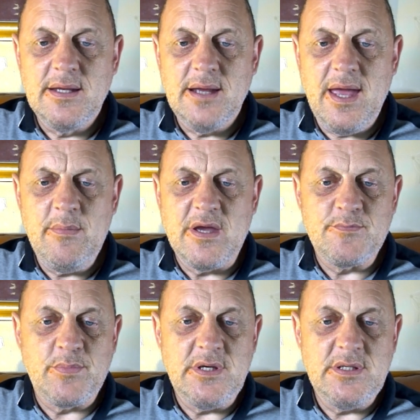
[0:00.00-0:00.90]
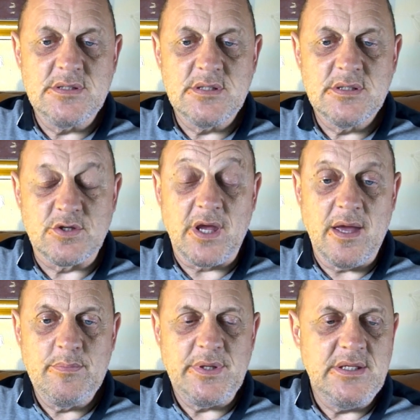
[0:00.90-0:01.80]
MPs,
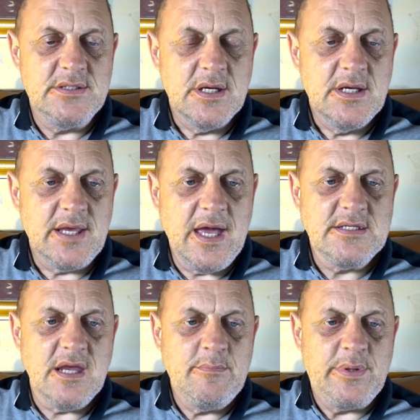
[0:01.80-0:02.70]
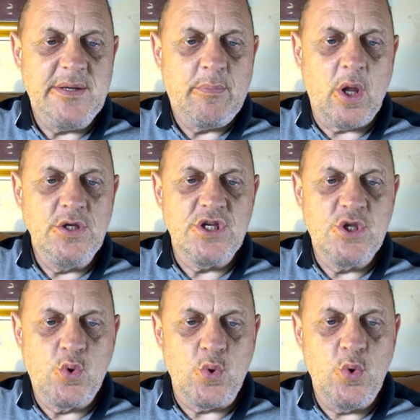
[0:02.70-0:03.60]
the SNP plunging
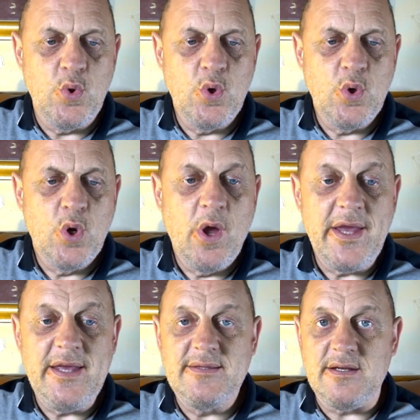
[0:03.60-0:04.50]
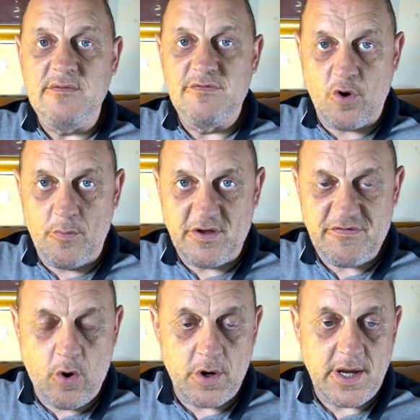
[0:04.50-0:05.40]
to 18 from their
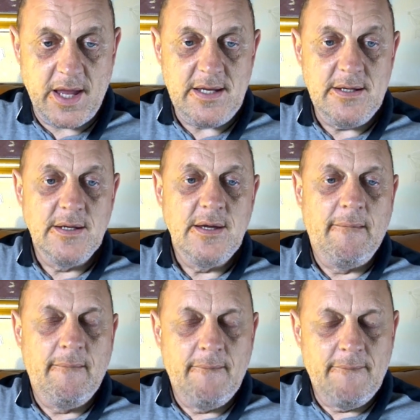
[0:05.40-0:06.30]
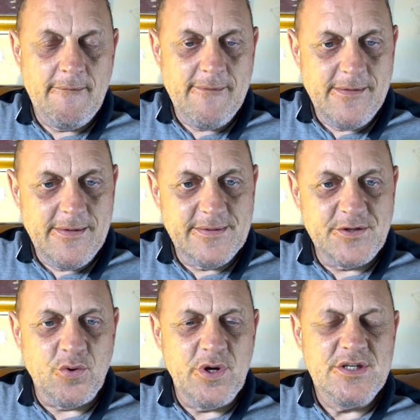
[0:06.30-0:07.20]
49, the
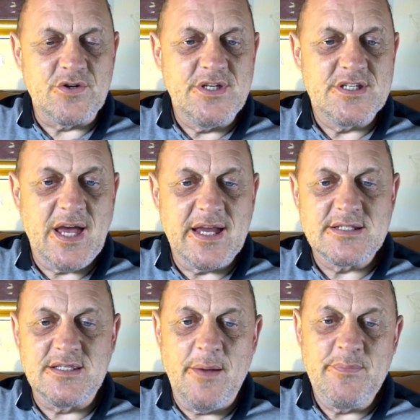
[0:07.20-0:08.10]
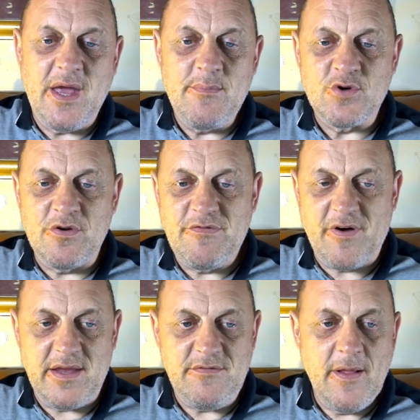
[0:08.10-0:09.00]
Tories on 6 and Lib Dems on
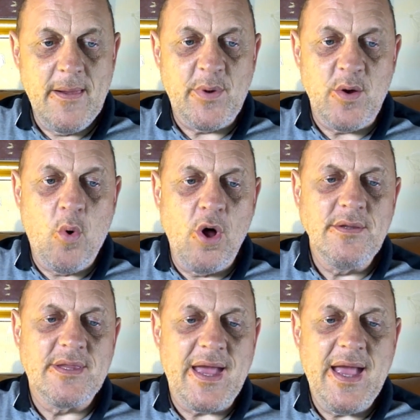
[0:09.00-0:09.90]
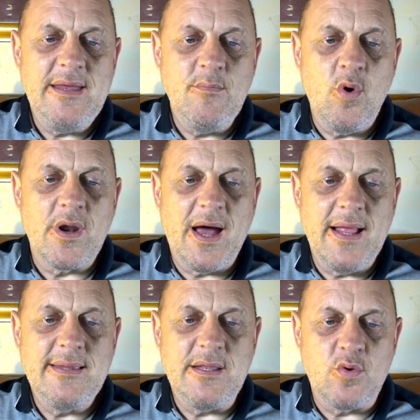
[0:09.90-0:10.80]
5. But he warned that any more
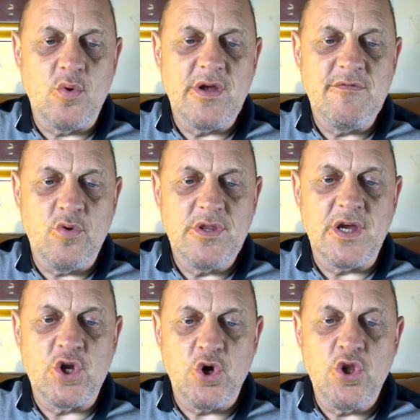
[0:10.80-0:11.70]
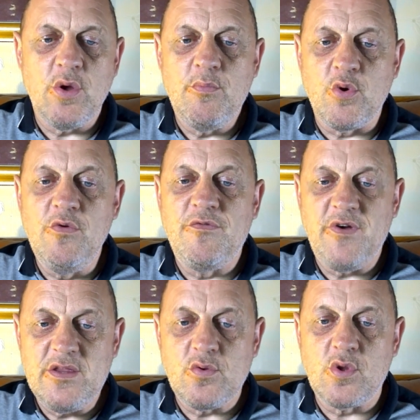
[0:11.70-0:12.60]
anti-Tory voting could prove
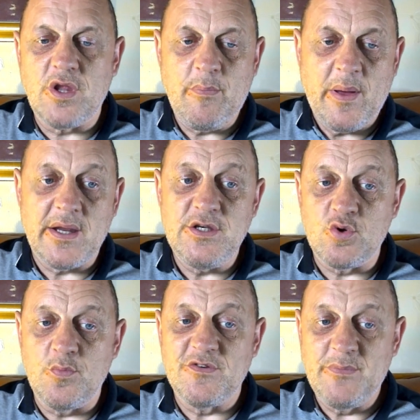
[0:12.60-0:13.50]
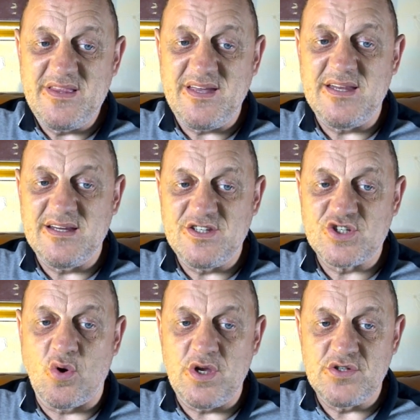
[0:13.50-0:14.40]
fatal to the party's hopes of maintaining its
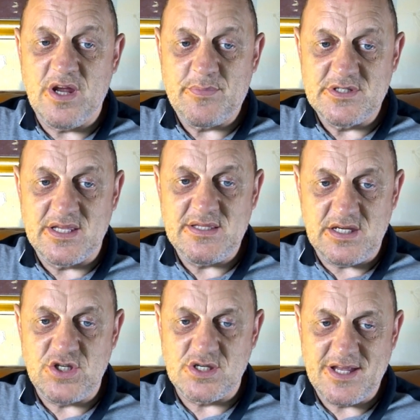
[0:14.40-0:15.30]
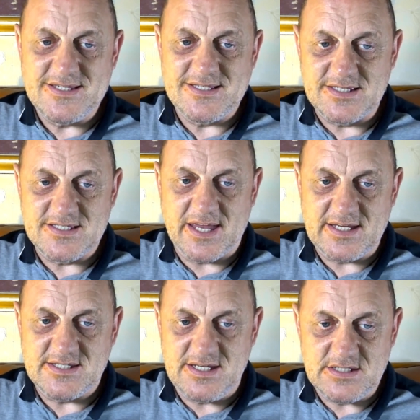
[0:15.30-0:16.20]
Scottish representation. That's their 6
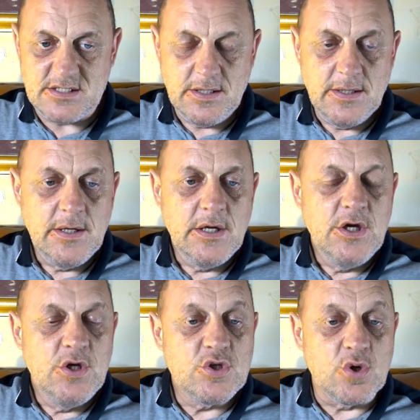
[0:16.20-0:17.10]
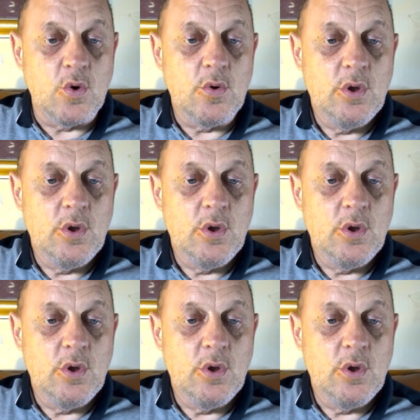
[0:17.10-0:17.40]
seats. So